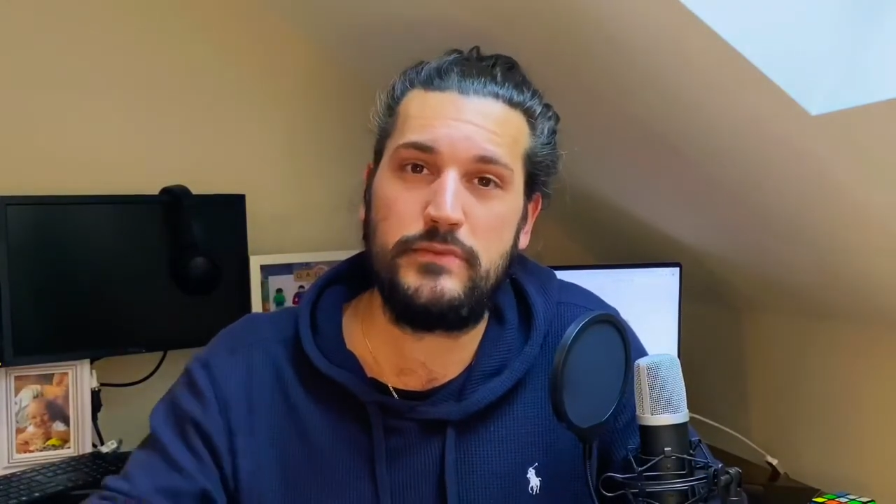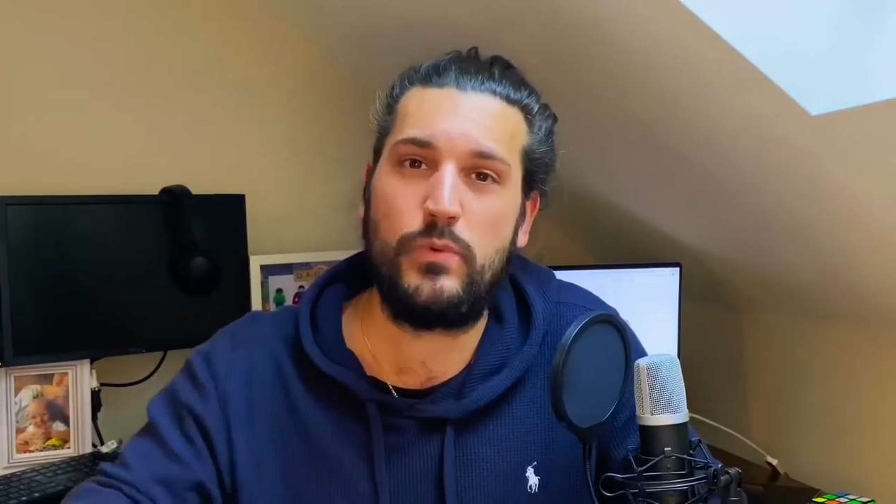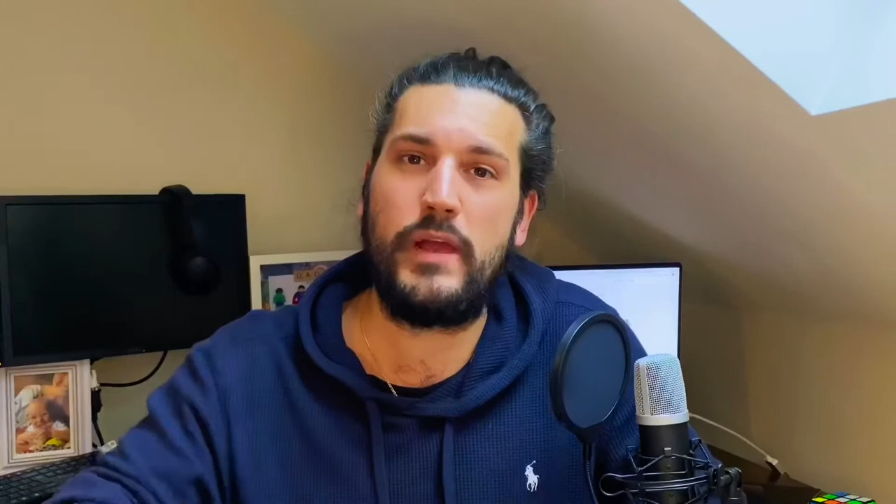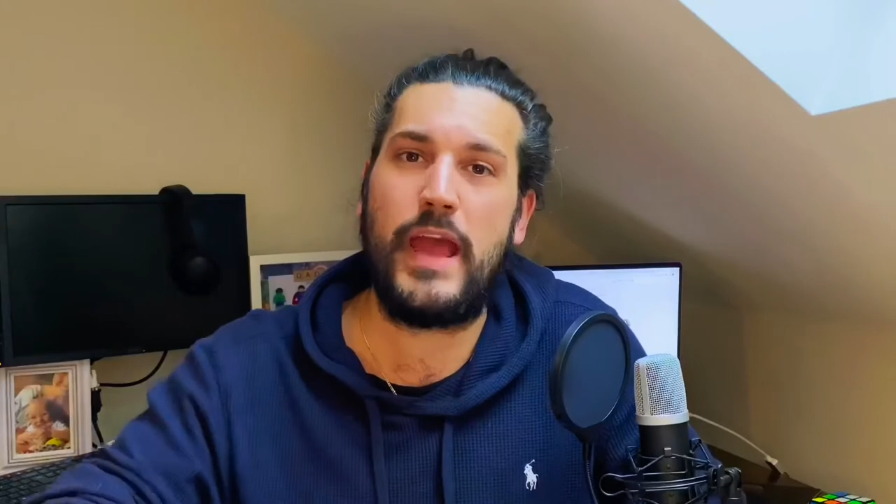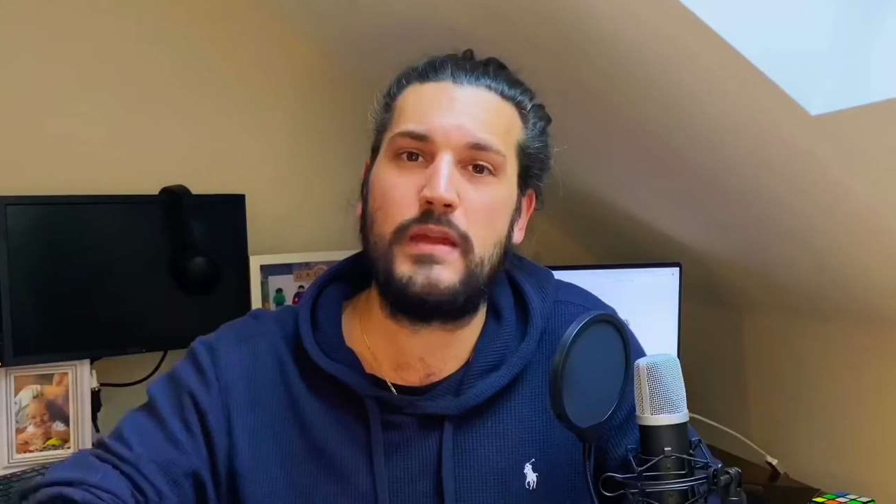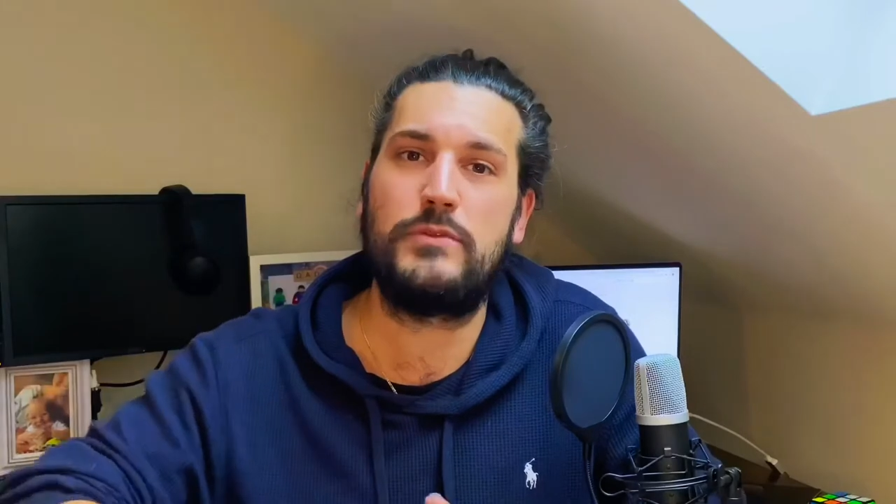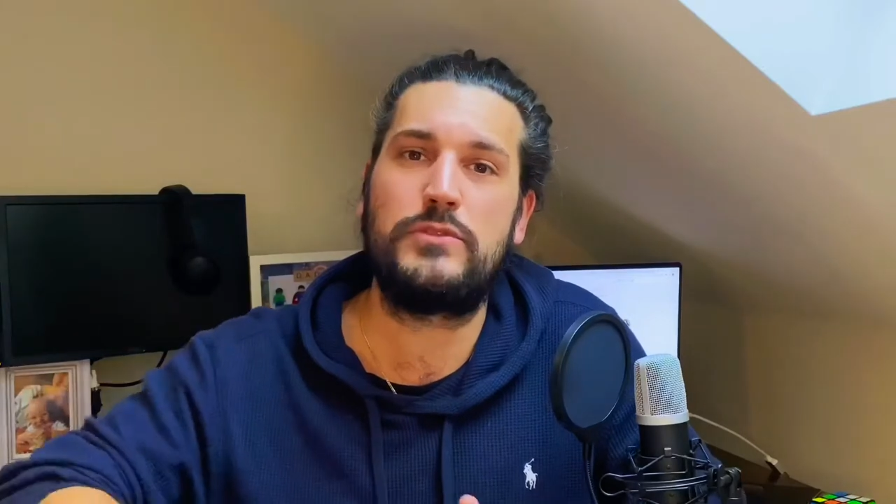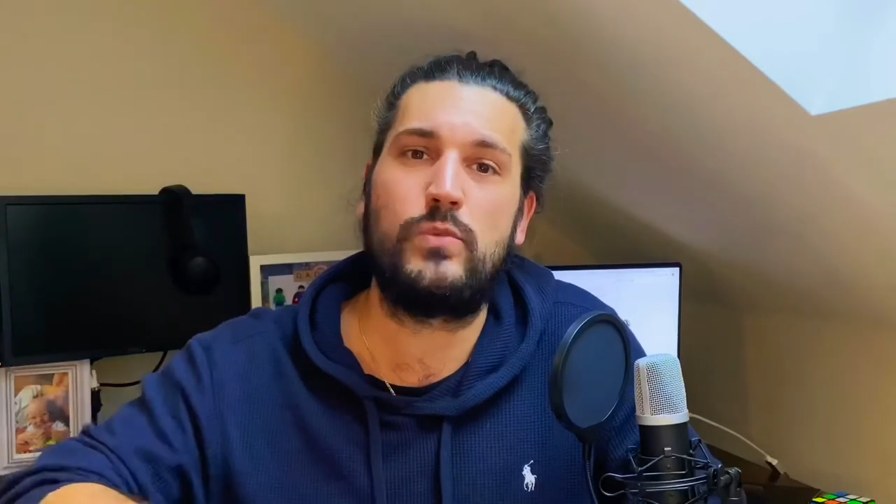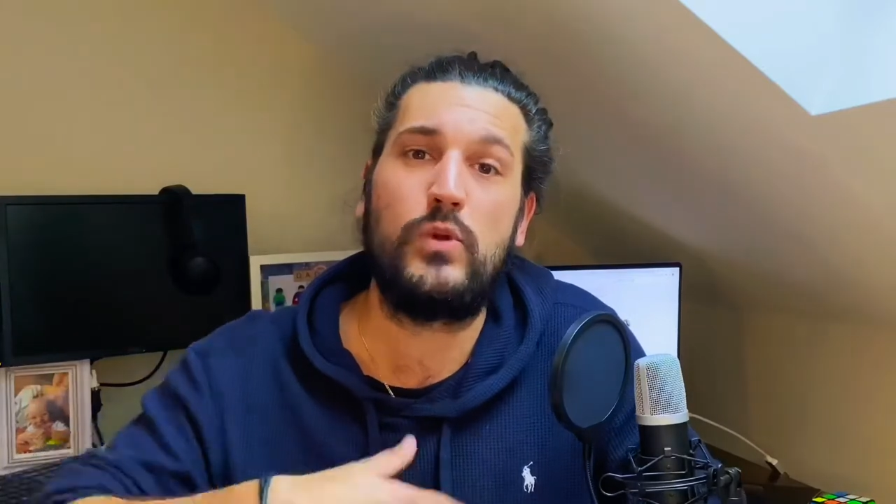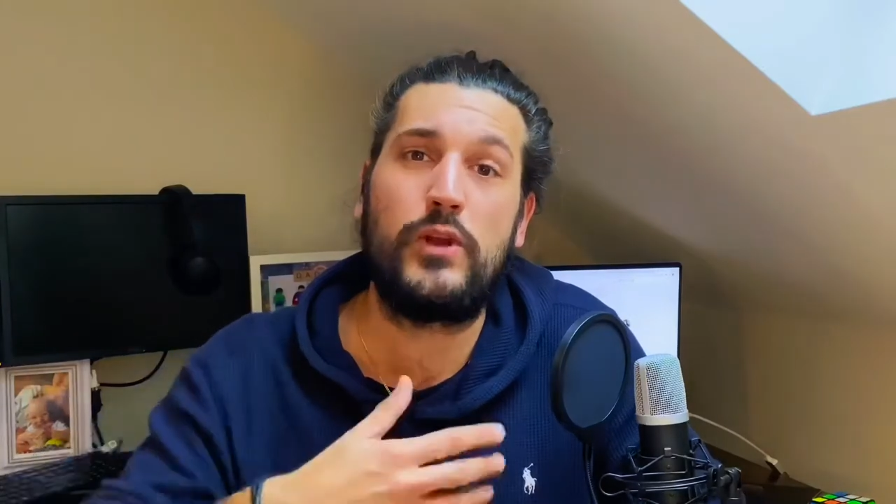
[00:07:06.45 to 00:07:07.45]
we're able
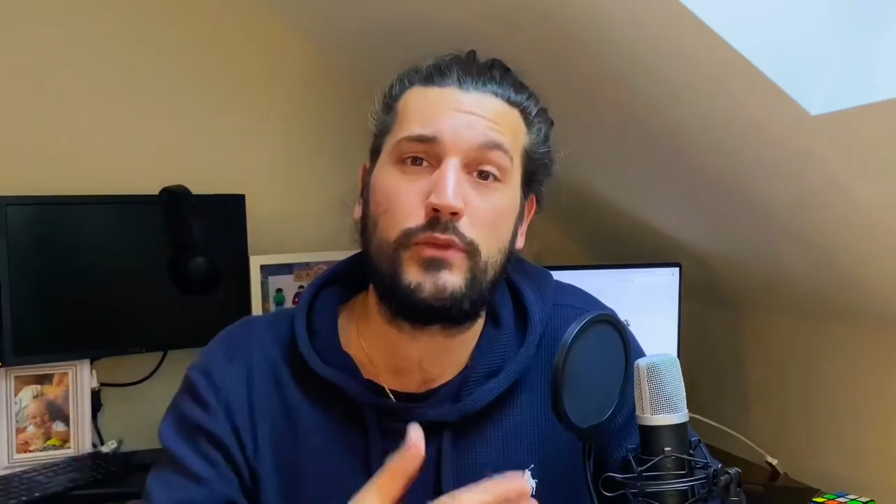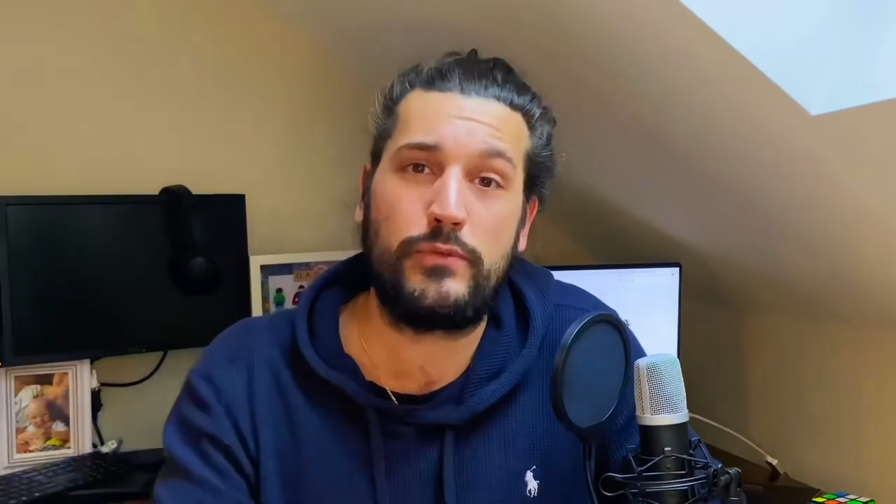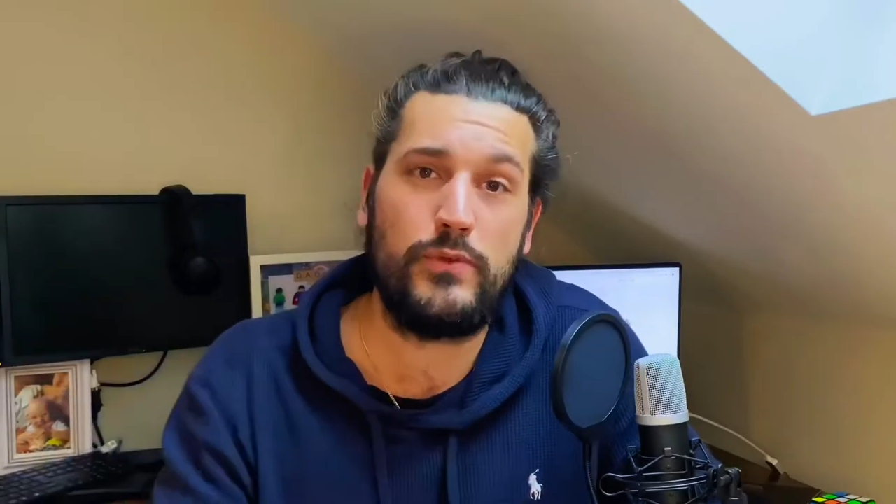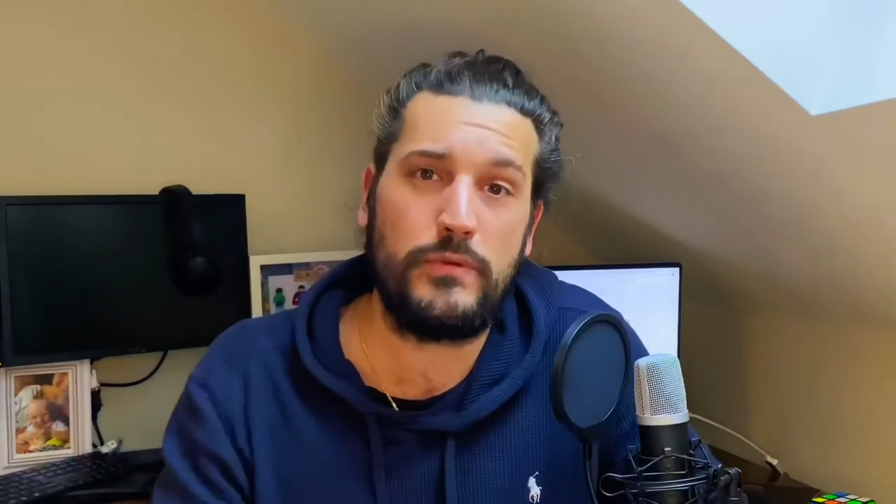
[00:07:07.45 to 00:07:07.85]
to work through